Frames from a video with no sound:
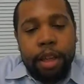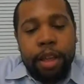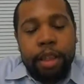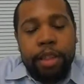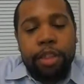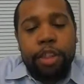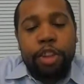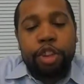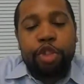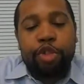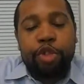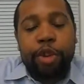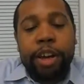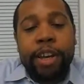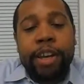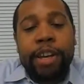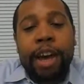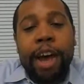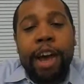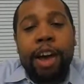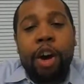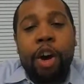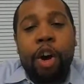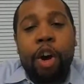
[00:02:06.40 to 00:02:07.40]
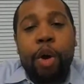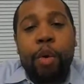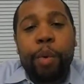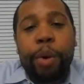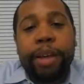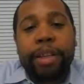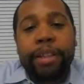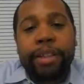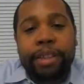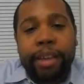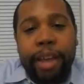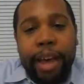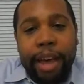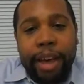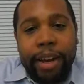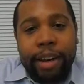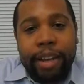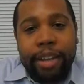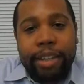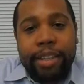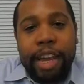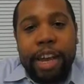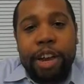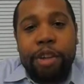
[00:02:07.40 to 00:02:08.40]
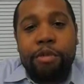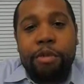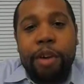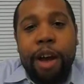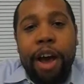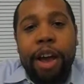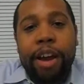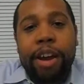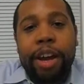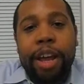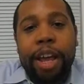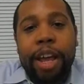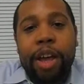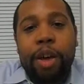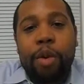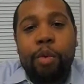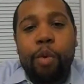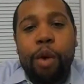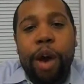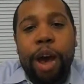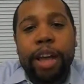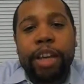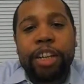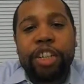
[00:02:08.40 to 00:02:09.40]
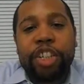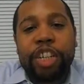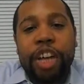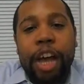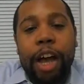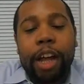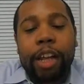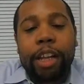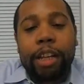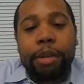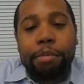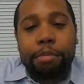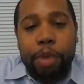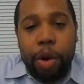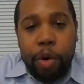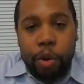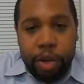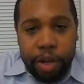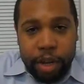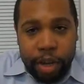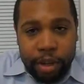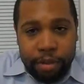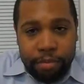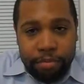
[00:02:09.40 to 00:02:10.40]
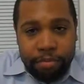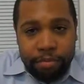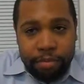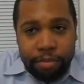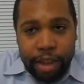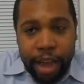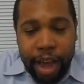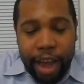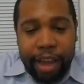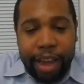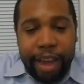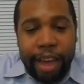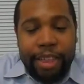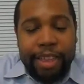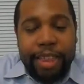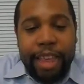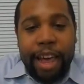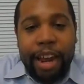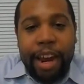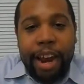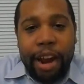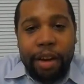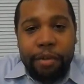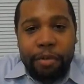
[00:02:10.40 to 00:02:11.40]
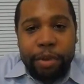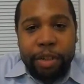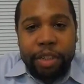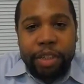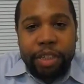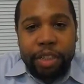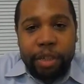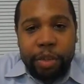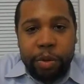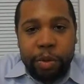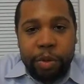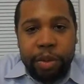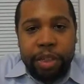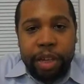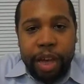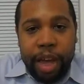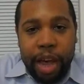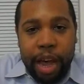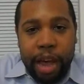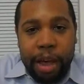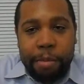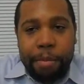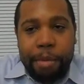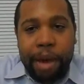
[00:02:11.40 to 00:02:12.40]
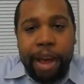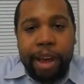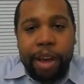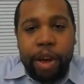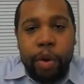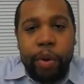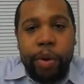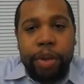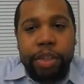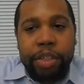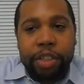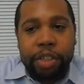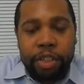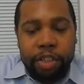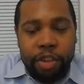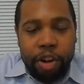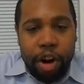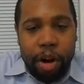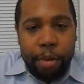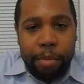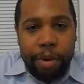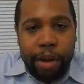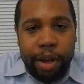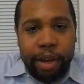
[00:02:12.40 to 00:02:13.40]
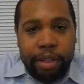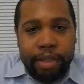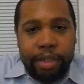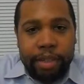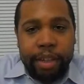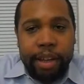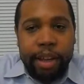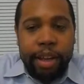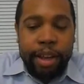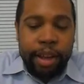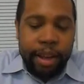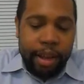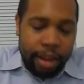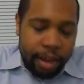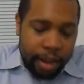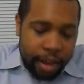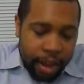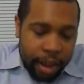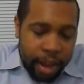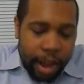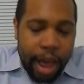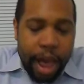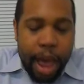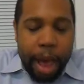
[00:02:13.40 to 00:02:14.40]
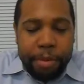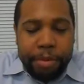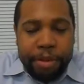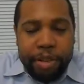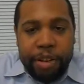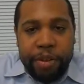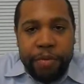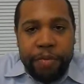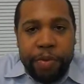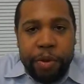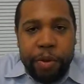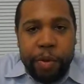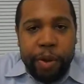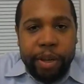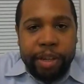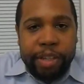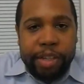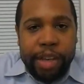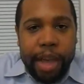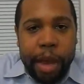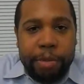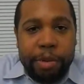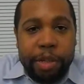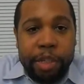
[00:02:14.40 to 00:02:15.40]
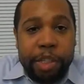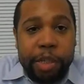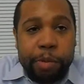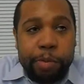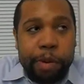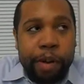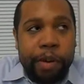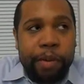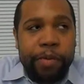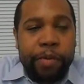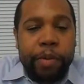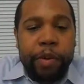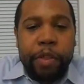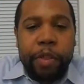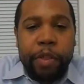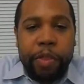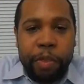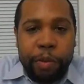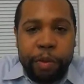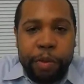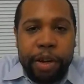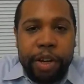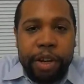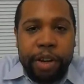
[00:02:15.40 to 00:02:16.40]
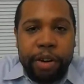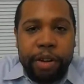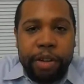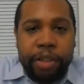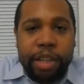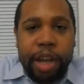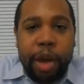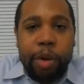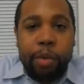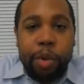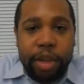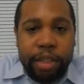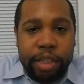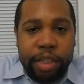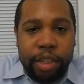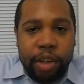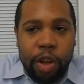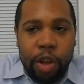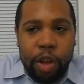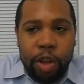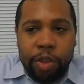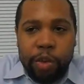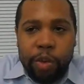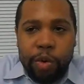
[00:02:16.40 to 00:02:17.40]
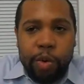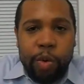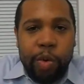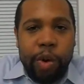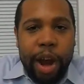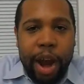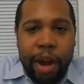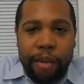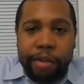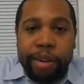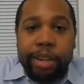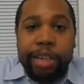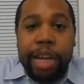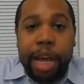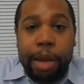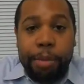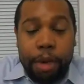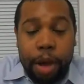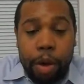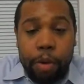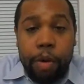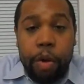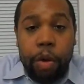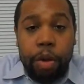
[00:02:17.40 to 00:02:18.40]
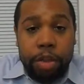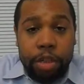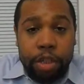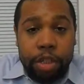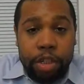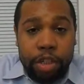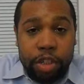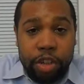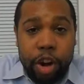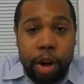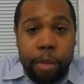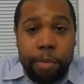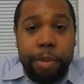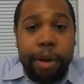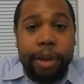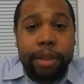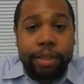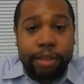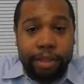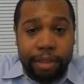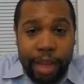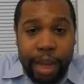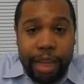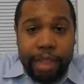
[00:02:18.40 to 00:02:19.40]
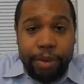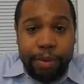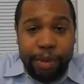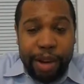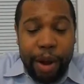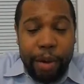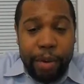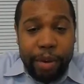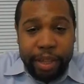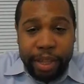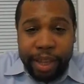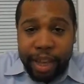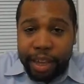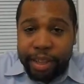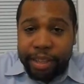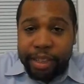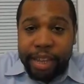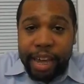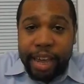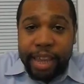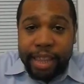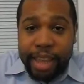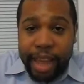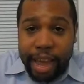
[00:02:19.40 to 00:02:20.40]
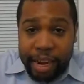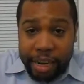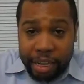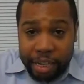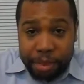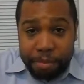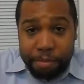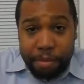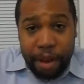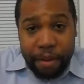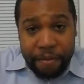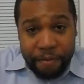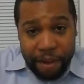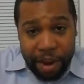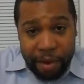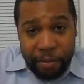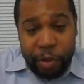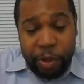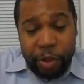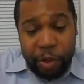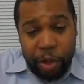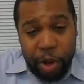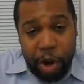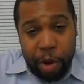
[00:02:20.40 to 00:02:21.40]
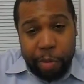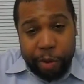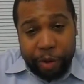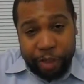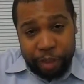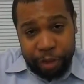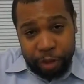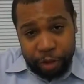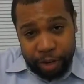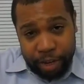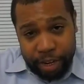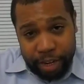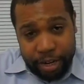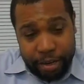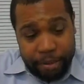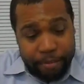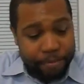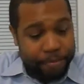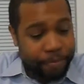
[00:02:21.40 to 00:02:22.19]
The drink I always get is a grande white chocolate mocha. I get that every single time I go into Starbucks, absent a few exceptions, but for the 3 years I was in law school, every time I walked into Starbucks, that's what I would get, and that is my favorite Starbucks drink.